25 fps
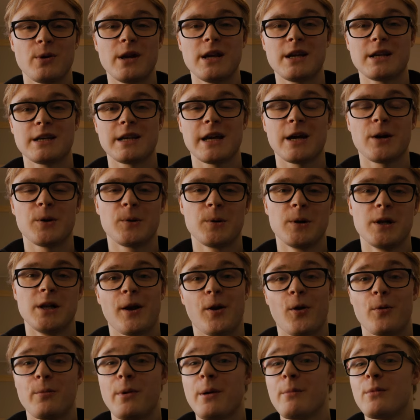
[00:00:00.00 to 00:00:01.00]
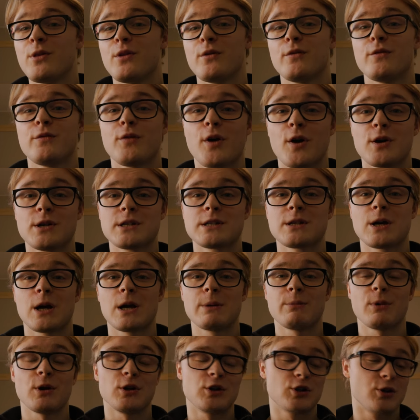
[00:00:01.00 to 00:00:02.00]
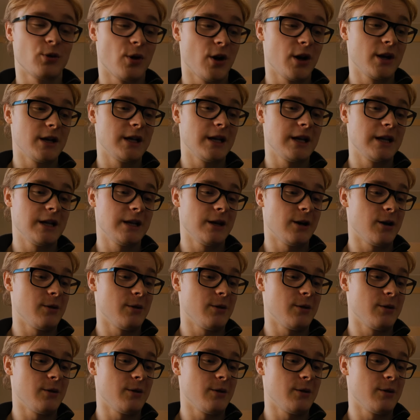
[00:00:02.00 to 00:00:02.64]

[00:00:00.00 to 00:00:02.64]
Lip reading: week now, and I remember the first time I tried it.